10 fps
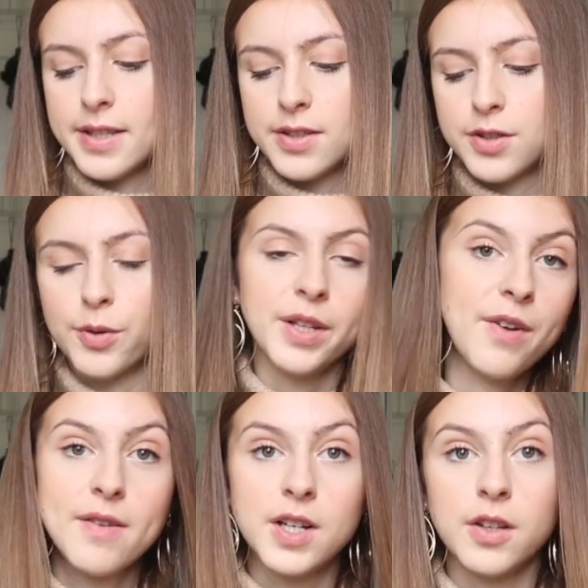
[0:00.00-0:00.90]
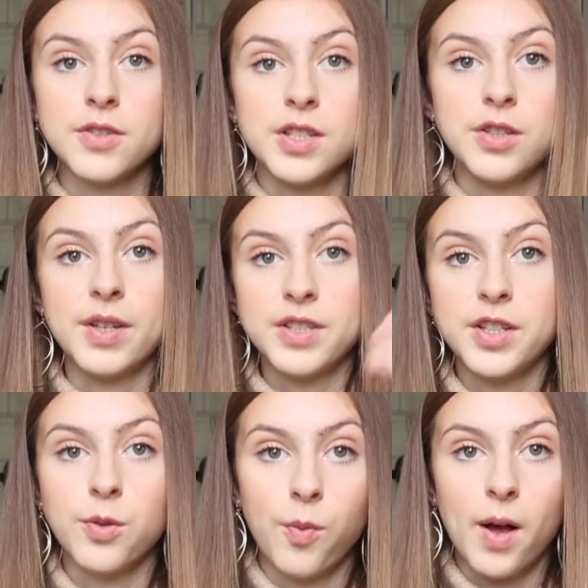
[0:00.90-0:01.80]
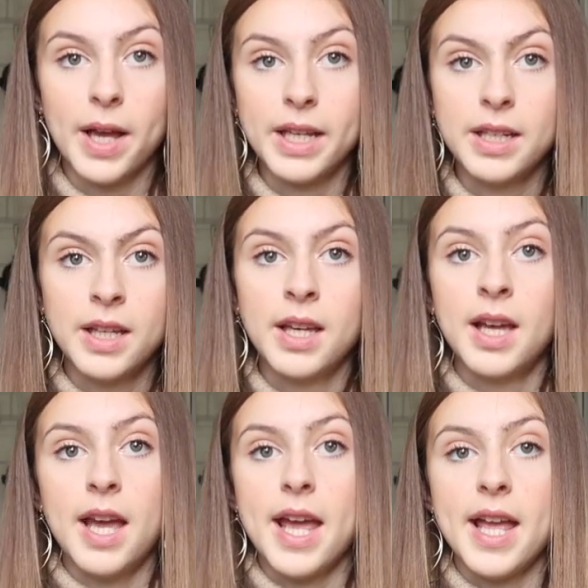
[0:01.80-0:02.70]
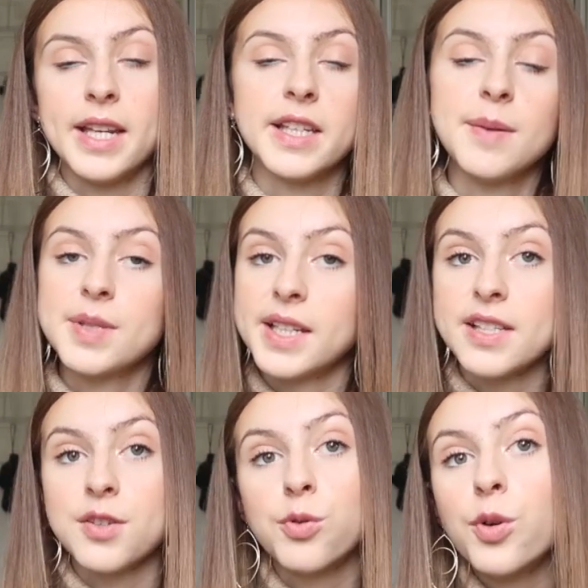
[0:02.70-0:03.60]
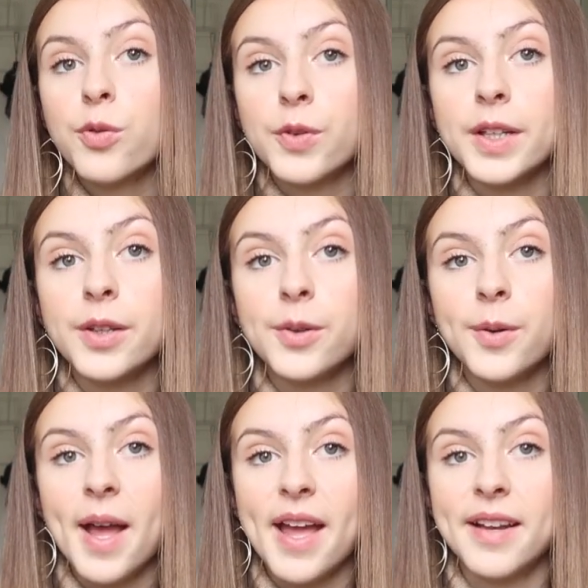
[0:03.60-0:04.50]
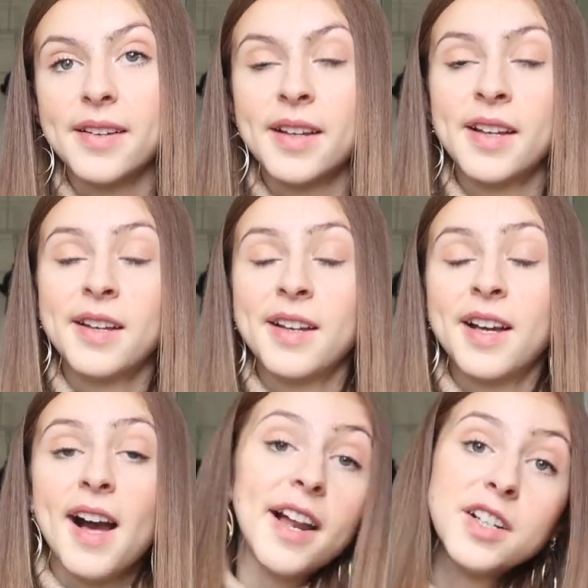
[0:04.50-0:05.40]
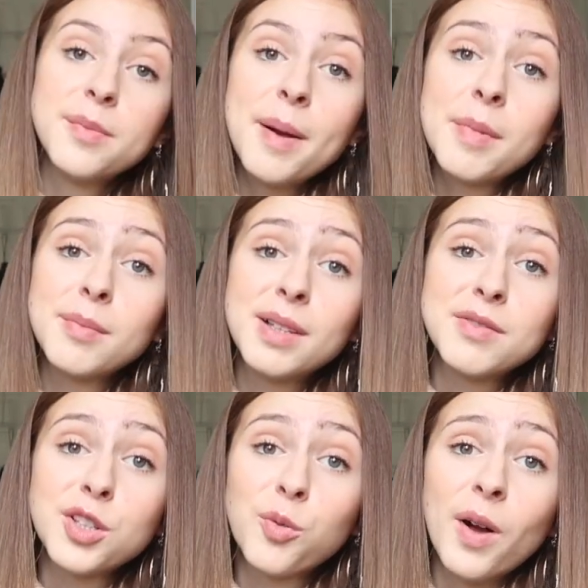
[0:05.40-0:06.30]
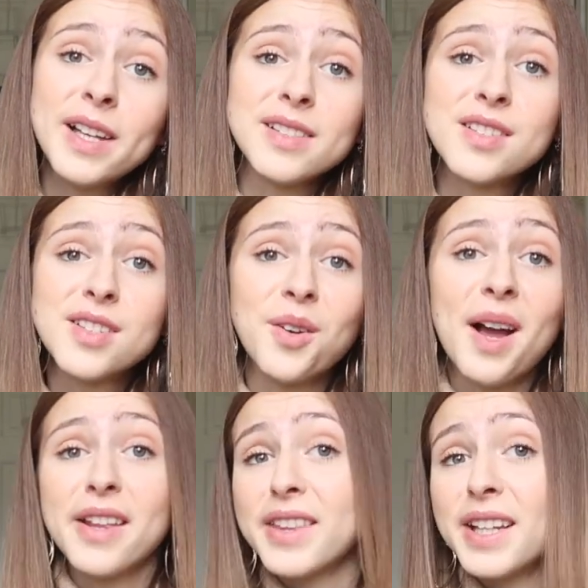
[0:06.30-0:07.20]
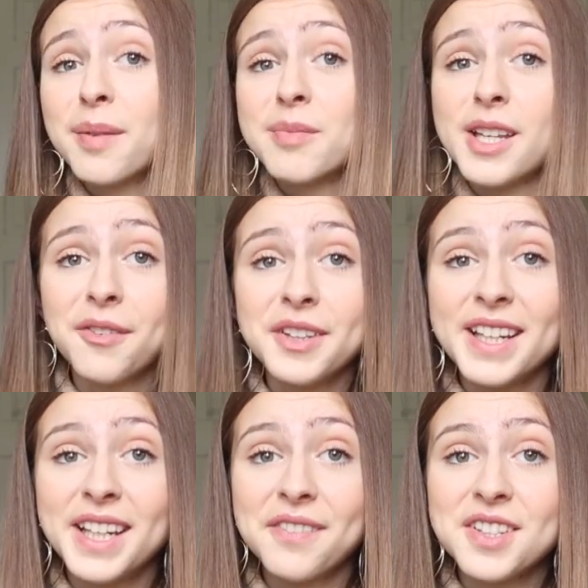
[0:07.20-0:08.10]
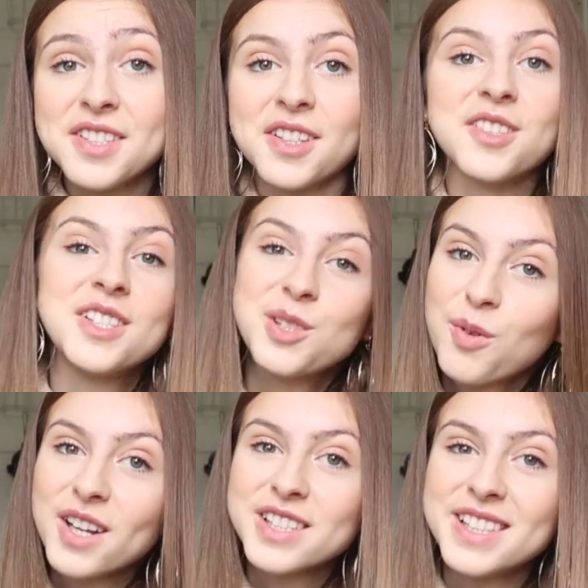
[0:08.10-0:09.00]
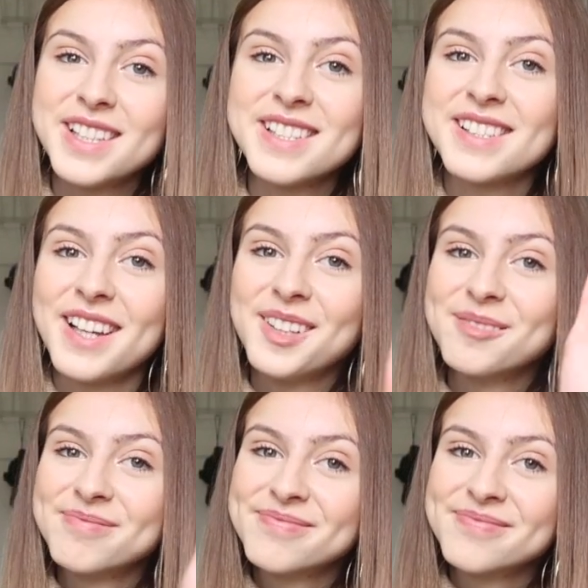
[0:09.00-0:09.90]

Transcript: It's $25 and you insert your wine and it keeps it nice and cool for you. And I don't know, my mom loves her wine. So I think I'm definitely gonna give this to her. She's watching this, so.